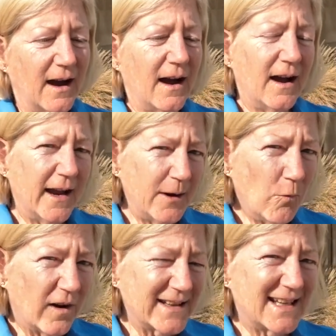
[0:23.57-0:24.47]
I
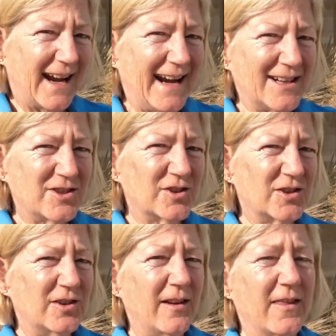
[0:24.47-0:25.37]
want to
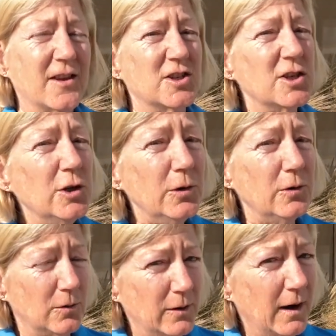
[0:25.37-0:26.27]
answer the
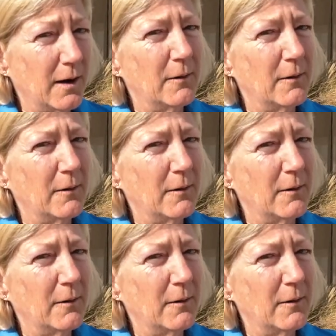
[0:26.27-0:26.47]
two